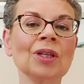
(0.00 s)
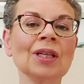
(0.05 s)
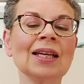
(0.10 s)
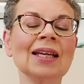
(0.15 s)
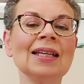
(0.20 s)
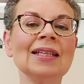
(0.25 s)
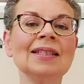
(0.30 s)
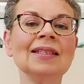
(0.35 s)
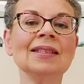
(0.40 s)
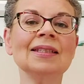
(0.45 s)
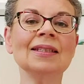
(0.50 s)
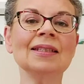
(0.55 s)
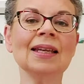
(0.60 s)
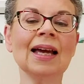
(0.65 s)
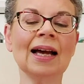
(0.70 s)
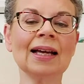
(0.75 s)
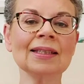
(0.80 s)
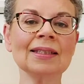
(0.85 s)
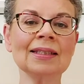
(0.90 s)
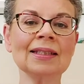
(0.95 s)

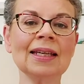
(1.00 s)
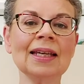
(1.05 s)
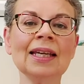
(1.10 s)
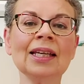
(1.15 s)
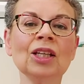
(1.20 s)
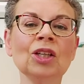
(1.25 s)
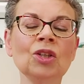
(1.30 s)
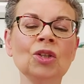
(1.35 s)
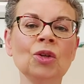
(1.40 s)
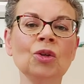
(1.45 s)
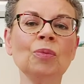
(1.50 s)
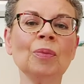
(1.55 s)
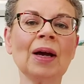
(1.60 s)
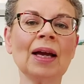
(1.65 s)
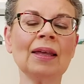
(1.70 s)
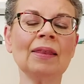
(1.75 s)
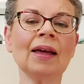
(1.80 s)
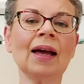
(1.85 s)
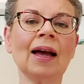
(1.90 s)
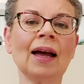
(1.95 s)
has taken you by
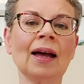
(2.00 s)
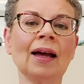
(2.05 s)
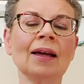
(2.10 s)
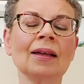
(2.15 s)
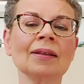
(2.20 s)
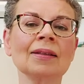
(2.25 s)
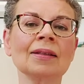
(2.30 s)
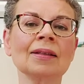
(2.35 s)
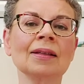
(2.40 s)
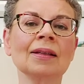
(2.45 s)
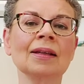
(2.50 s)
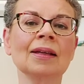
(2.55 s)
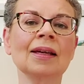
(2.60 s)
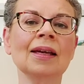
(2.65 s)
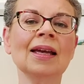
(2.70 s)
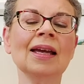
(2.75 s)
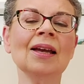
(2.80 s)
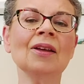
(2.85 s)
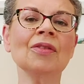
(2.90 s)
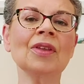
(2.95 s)
the
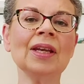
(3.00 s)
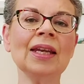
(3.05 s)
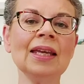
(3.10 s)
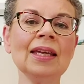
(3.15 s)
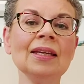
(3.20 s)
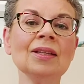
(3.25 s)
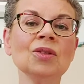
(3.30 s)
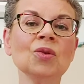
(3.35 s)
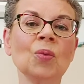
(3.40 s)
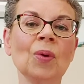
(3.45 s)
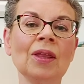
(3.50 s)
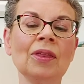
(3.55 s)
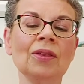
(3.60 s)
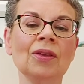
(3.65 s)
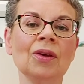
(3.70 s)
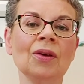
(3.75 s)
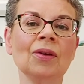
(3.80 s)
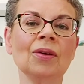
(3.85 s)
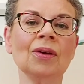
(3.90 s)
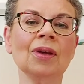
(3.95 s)
hand, that he is with
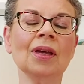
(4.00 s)
you,